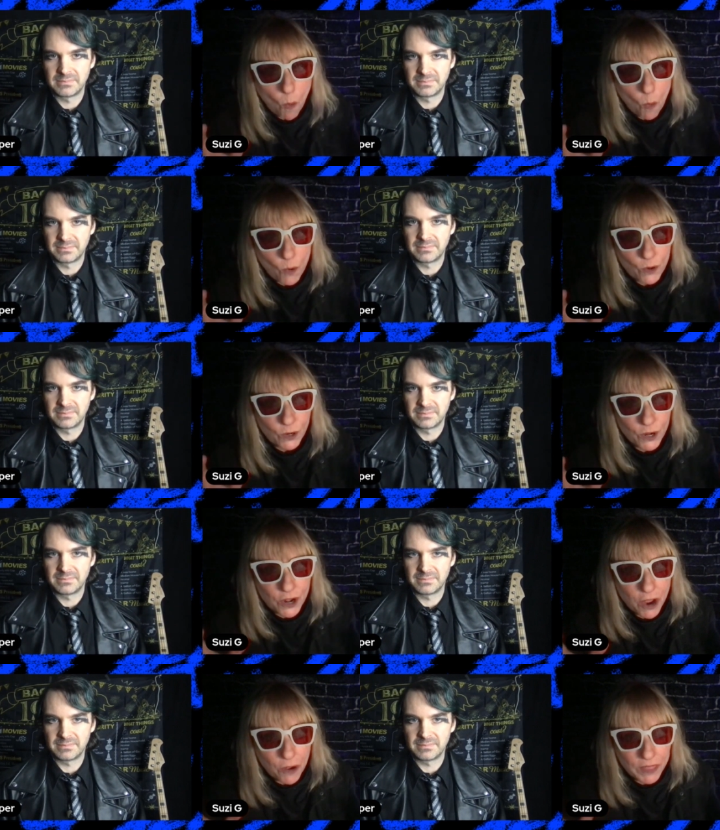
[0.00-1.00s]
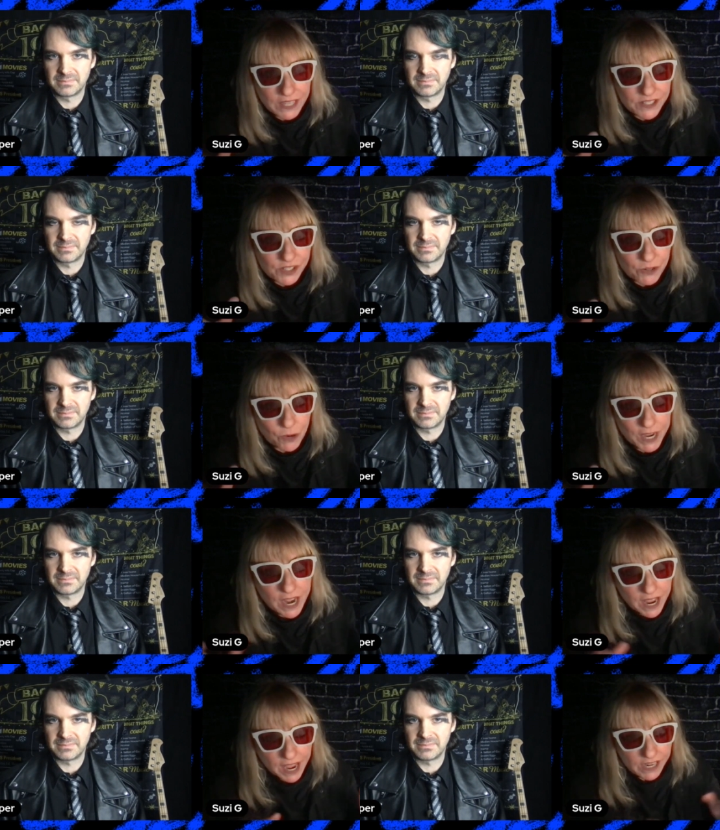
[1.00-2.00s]
Speaker 1: no that's so great
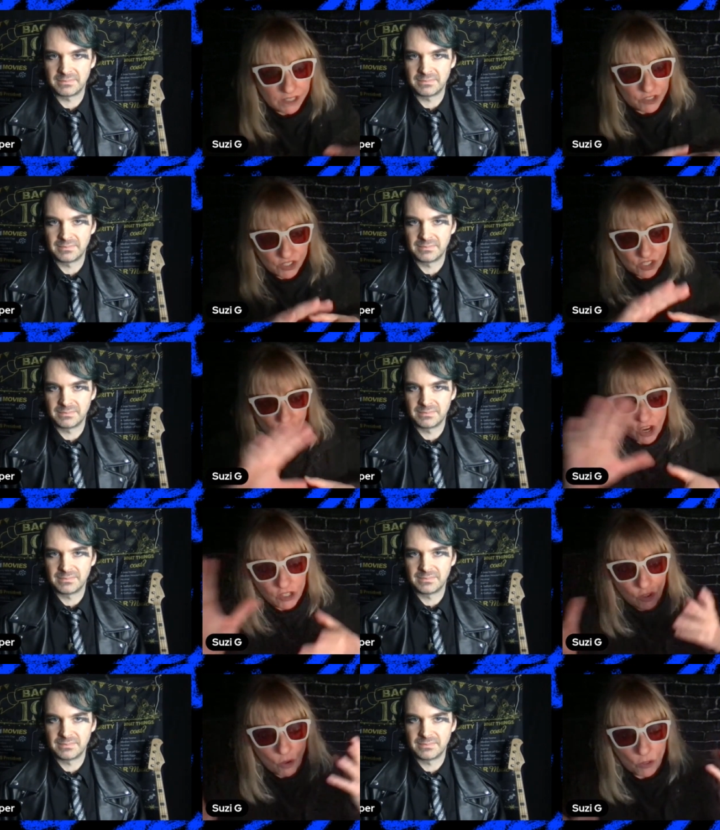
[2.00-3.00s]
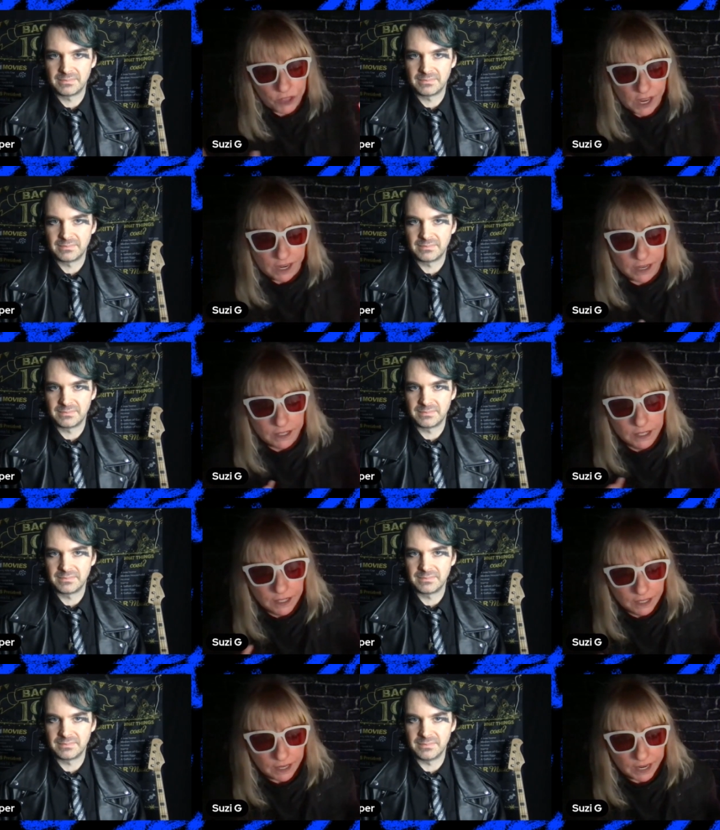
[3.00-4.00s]
and it'll just start the whole thing
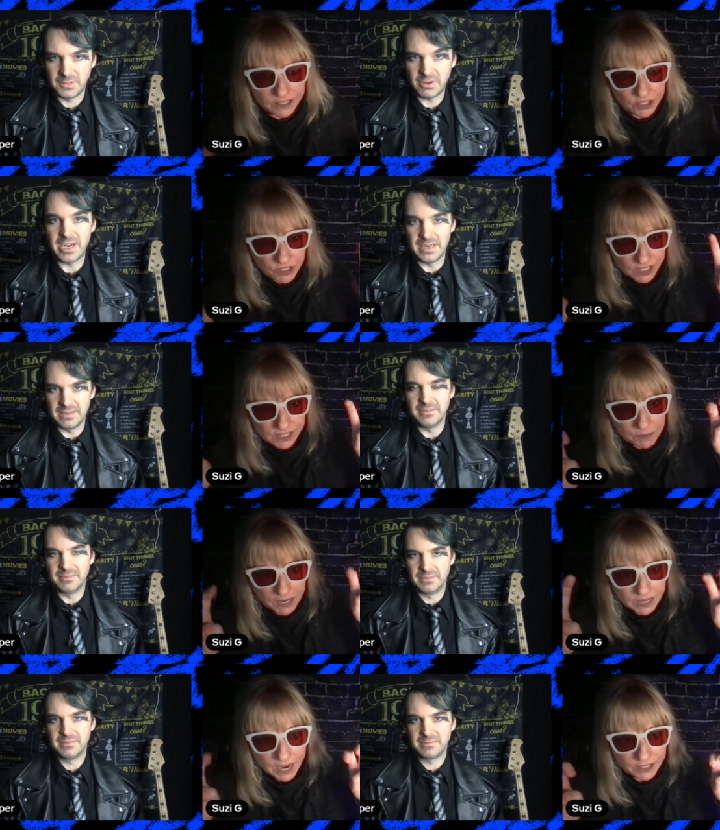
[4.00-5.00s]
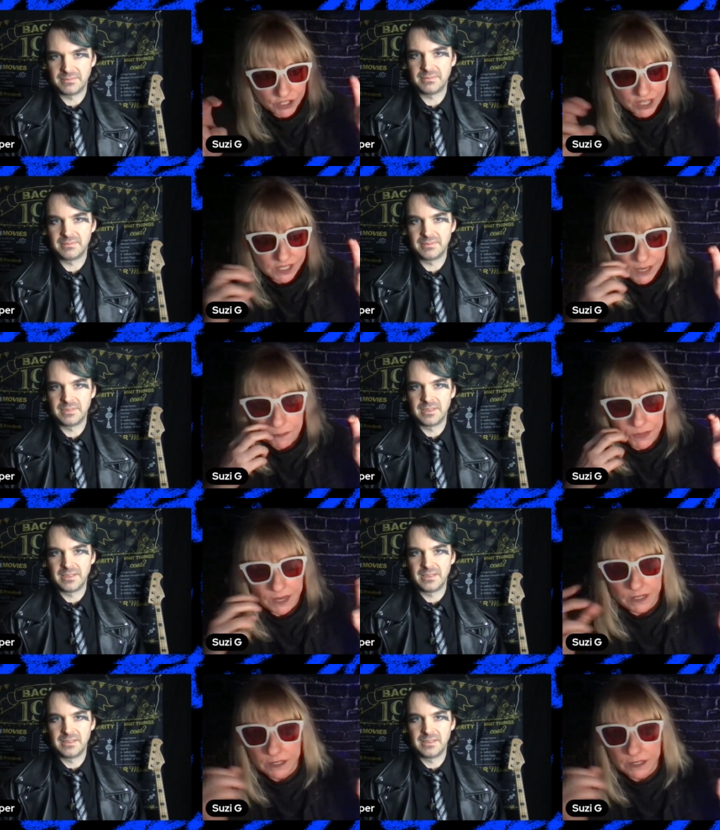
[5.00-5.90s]
it's right. usually some kind of catchy something you